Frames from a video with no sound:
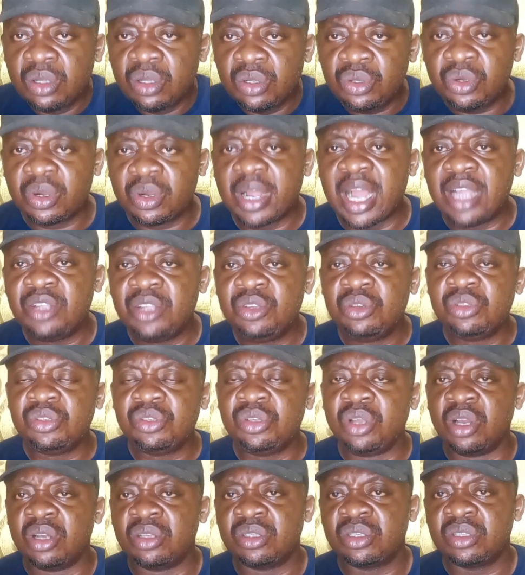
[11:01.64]
you can
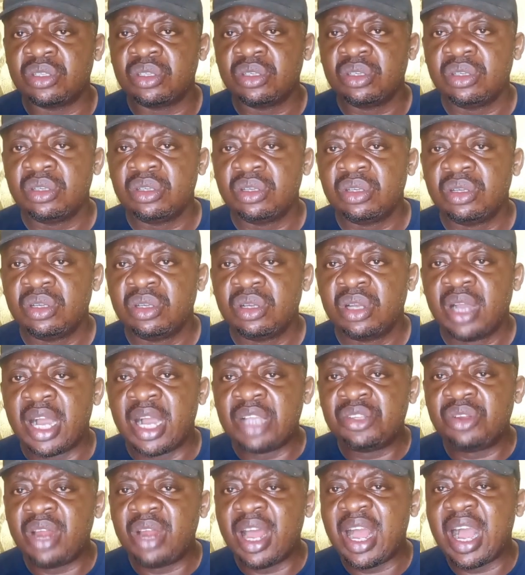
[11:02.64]
use yours.
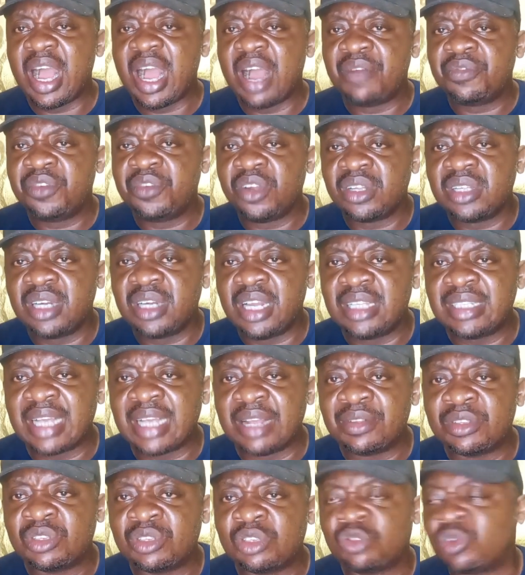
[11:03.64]
Azola have nothing less
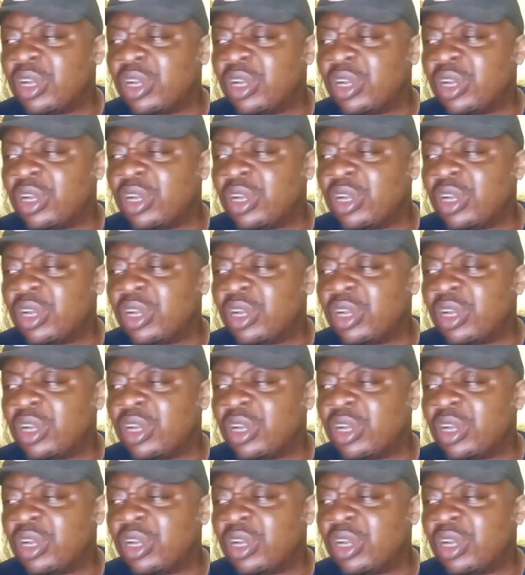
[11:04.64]
than